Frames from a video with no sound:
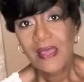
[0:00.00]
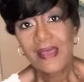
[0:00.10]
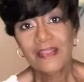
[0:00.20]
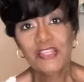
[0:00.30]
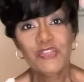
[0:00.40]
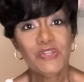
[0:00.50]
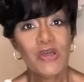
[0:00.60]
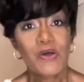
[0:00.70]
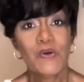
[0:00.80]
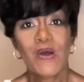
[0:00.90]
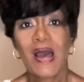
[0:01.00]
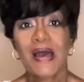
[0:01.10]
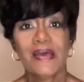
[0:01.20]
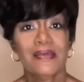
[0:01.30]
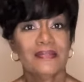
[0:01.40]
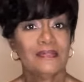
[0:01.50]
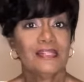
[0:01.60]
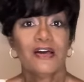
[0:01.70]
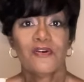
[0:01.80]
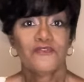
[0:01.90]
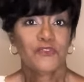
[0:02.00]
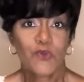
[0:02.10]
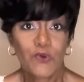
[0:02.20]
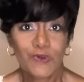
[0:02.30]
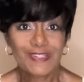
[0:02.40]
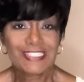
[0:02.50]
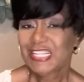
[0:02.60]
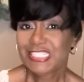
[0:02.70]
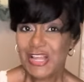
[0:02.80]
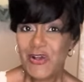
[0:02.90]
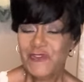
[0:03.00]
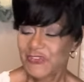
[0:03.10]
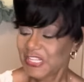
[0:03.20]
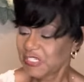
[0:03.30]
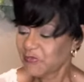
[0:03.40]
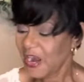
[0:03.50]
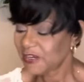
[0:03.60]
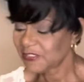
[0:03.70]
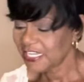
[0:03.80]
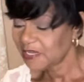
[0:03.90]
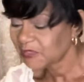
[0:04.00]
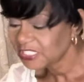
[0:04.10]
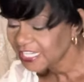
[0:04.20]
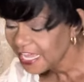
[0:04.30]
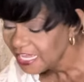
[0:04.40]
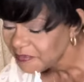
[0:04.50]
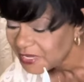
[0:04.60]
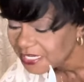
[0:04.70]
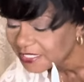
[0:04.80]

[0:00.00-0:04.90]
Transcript: And then, you know, I love florals. So for this bridal tablescape,